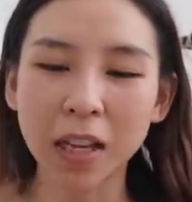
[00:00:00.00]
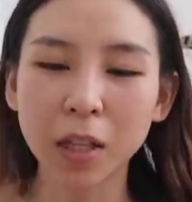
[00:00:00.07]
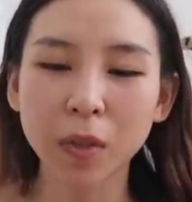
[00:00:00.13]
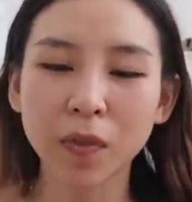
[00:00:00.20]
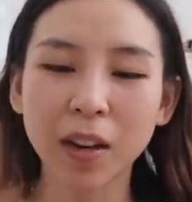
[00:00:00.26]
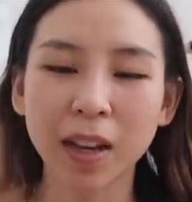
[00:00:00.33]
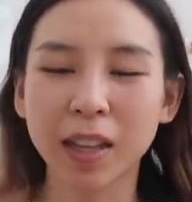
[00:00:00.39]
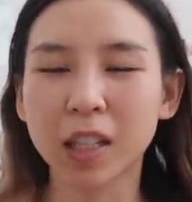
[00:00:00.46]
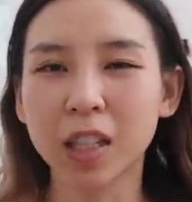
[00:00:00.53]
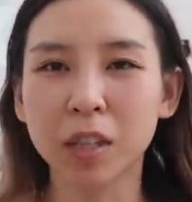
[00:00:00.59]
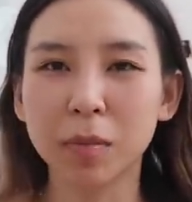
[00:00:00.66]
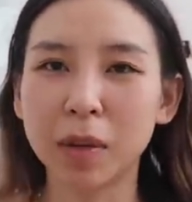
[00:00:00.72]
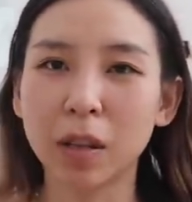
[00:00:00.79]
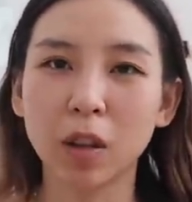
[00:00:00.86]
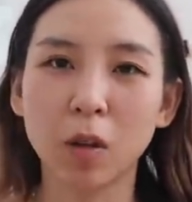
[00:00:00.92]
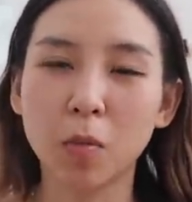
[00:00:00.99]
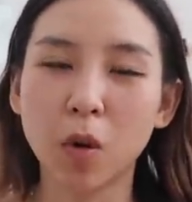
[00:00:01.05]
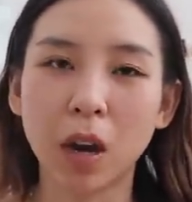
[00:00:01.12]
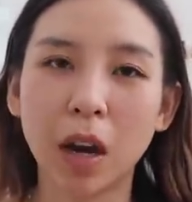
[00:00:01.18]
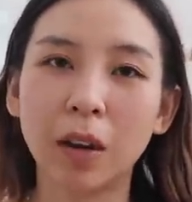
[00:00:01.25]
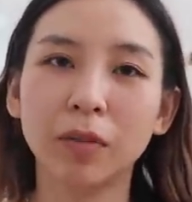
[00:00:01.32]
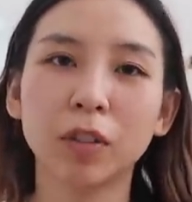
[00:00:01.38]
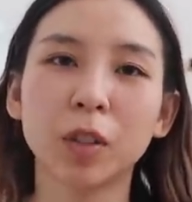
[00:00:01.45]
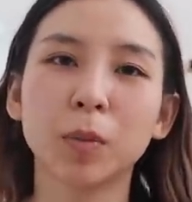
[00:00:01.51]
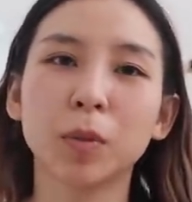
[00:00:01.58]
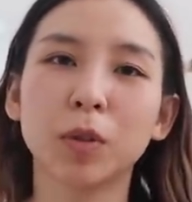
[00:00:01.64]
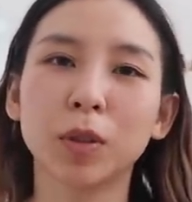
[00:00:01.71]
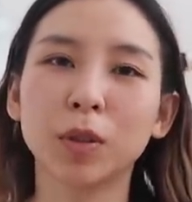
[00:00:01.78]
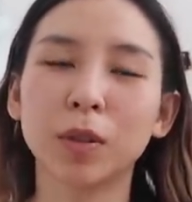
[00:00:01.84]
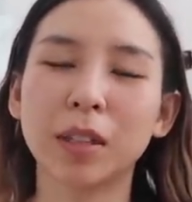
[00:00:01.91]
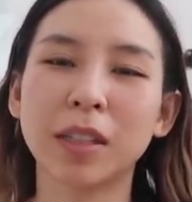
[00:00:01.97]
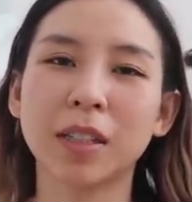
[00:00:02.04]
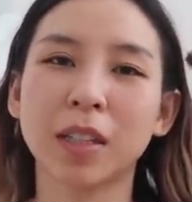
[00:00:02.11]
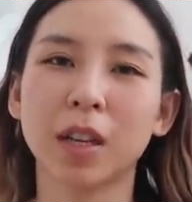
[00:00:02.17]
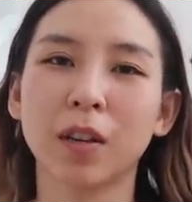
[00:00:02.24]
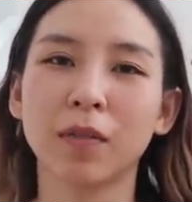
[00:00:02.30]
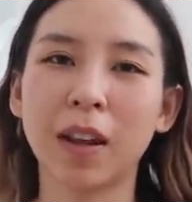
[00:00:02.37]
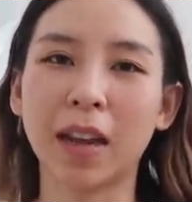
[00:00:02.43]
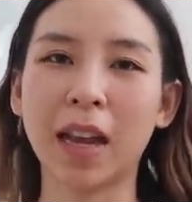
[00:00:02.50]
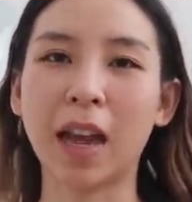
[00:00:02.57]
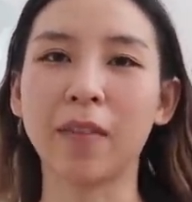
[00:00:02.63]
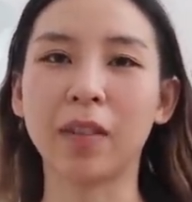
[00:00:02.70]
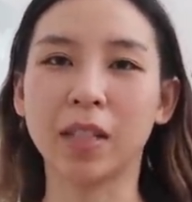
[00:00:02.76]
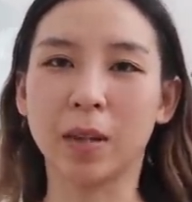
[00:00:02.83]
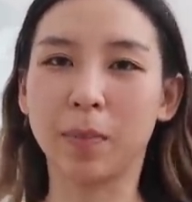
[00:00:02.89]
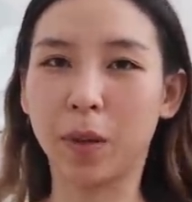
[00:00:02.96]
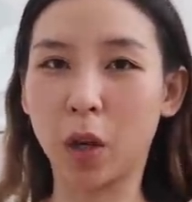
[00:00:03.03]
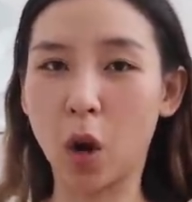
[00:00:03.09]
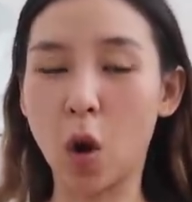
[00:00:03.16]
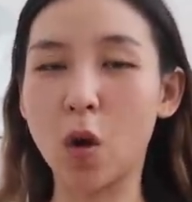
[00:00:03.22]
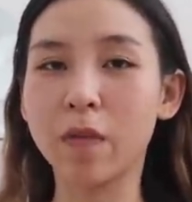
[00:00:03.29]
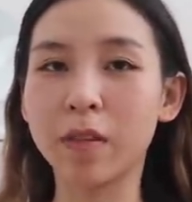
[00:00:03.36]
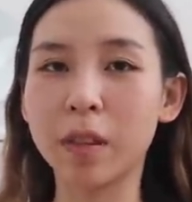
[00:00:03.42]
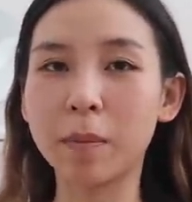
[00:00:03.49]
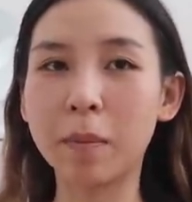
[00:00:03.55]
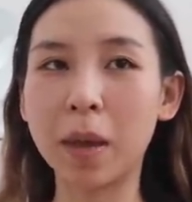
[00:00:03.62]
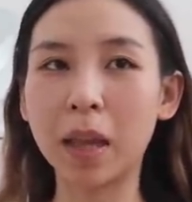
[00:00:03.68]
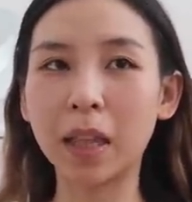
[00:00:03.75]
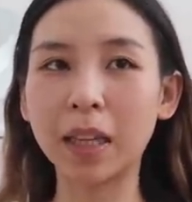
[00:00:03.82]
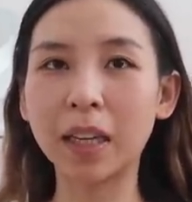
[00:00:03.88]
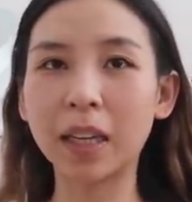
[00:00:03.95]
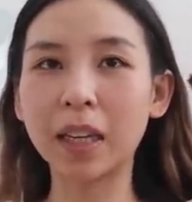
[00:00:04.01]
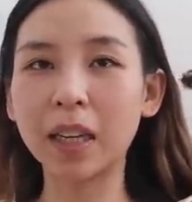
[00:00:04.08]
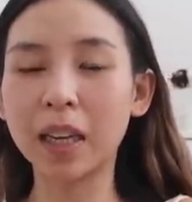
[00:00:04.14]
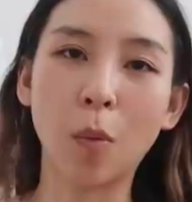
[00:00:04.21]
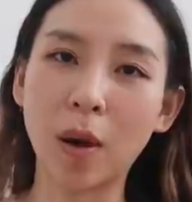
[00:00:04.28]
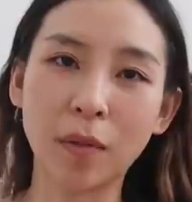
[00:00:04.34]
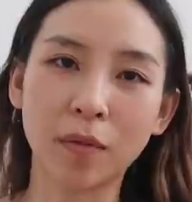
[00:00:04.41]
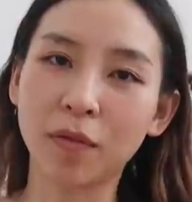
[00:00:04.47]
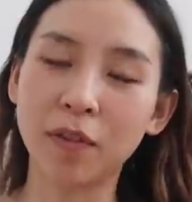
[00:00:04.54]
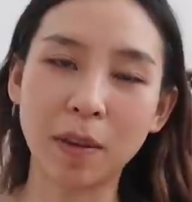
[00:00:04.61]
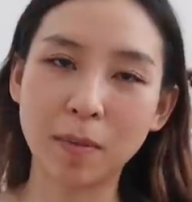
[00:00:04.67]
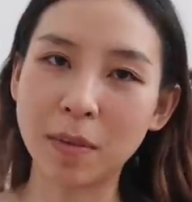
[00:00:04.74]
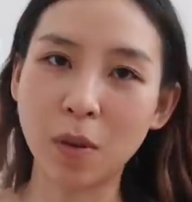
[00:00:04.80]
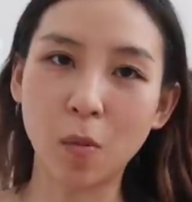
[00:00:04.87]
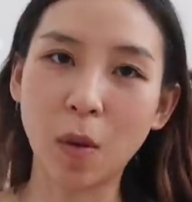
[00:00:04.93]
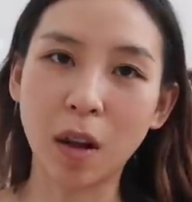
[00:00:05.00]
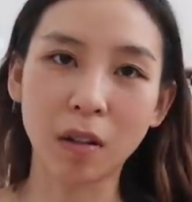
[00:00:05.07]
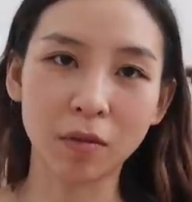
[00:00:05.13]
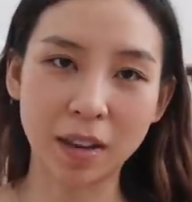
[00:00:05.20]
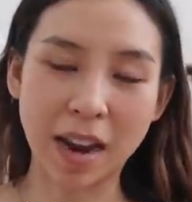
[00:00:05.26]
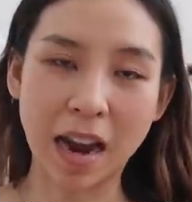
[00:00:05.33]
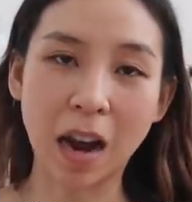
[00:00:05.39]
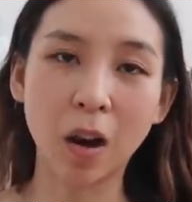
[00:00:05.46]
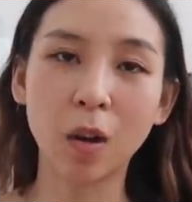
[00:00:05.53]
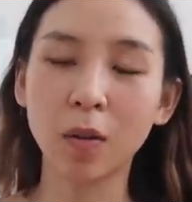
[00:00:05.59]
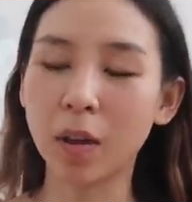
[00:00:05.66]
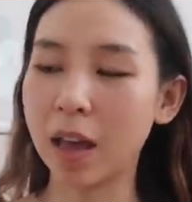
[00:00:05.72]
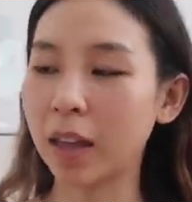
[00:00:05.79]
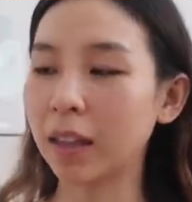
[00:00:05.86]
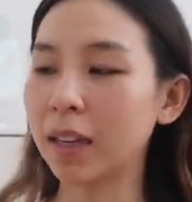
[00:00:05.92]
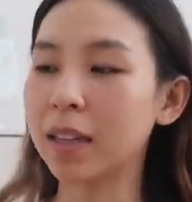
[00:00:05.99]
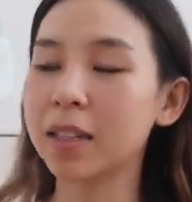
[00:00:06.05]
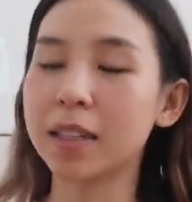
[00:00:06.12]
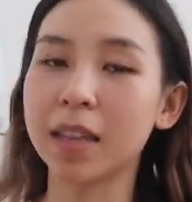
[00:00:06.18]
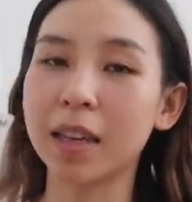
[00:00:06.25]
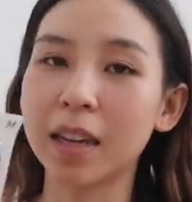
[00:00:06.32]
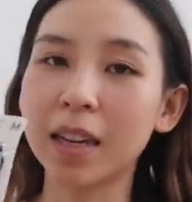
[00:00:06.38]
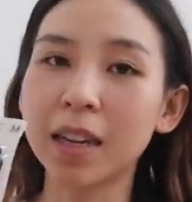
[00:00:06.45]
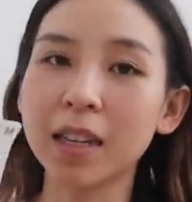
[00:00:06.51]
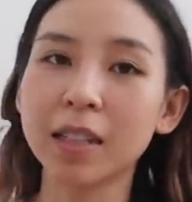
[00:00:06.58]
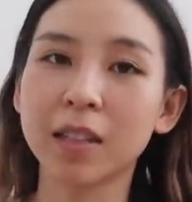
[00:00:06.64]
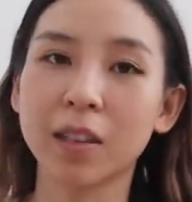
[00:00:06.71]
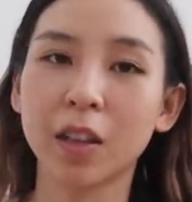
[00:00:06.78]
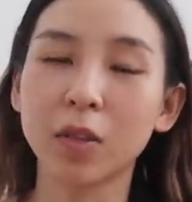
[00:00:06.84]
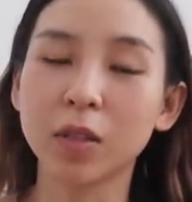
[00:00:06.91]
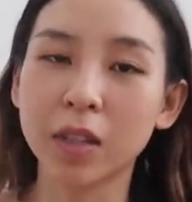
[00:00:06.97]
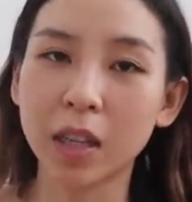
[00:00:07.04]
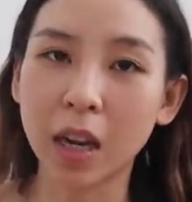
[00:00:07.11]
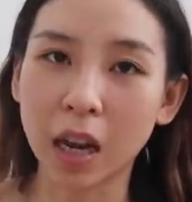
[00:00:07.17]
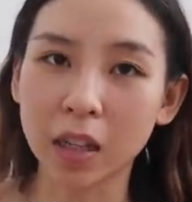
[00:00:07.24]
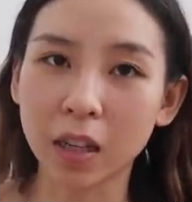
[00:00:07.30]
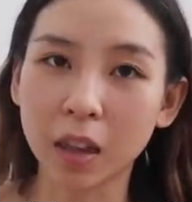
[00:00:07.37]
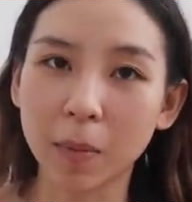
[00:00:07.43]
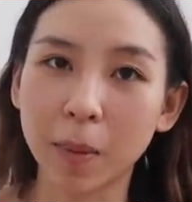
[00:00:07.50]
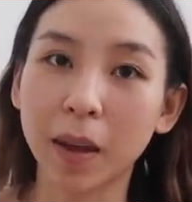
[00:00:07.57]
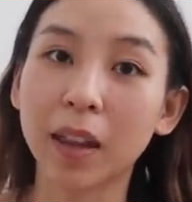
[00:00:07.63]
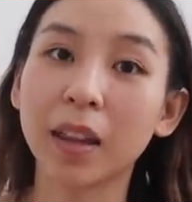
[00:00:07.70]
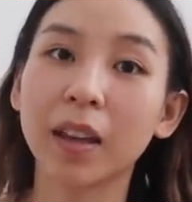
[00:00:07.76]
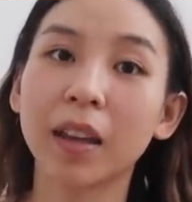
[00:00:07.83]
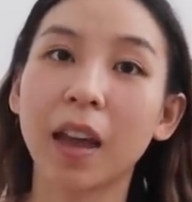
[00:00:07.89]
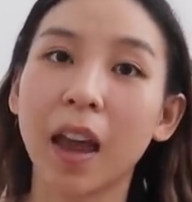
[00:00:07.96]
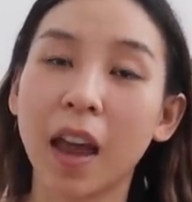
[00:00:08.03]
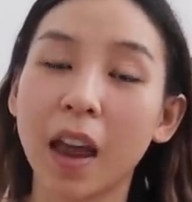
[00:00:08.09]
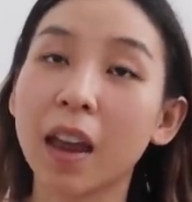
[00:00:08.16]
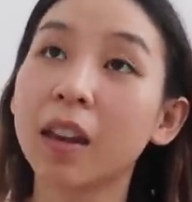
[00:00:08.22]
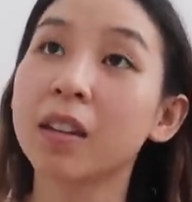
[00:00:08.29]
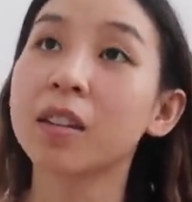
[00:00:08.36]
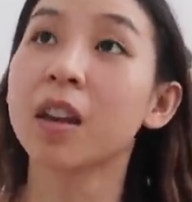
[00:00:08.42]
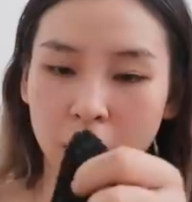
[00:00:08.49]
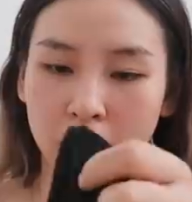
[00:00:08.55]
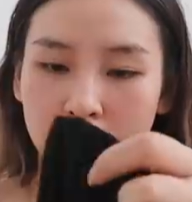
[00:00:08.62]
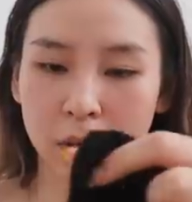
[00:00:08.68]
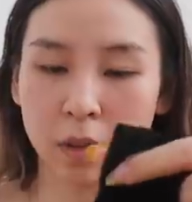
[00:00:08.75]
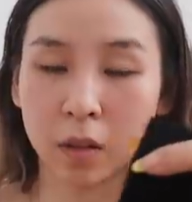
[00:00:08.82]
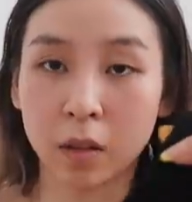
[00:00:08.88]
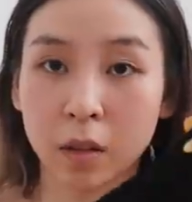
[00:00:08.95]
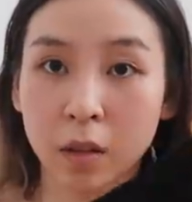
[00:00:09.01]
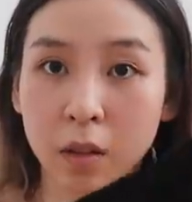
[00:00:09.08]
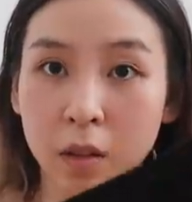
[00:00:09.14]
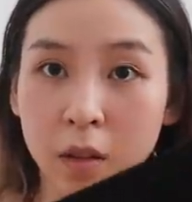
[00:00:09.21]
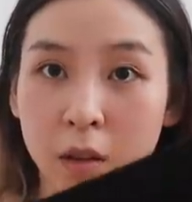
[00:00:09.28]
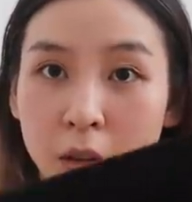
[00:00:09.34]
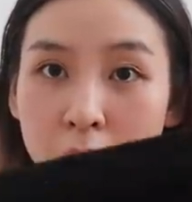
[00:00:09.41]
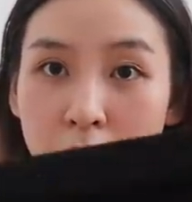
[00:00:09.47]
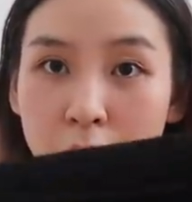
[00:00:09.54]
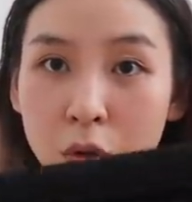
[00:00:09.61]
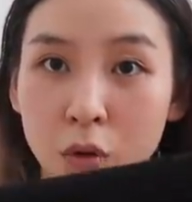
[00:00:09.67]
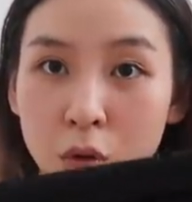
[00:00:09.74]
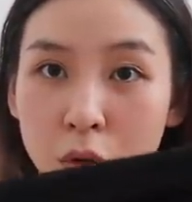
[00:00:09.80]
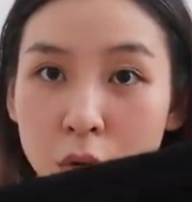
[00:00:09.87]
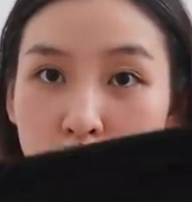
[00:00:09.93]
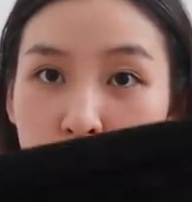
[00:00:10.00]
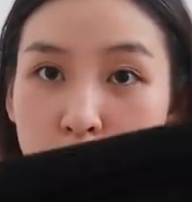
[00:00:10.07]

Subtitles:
I just feel like it's gonna be a lot more comfortable instead of like having something over the belly. It won't fit me well now. At least these, they'll sit under the belly and they're really, really stretchy.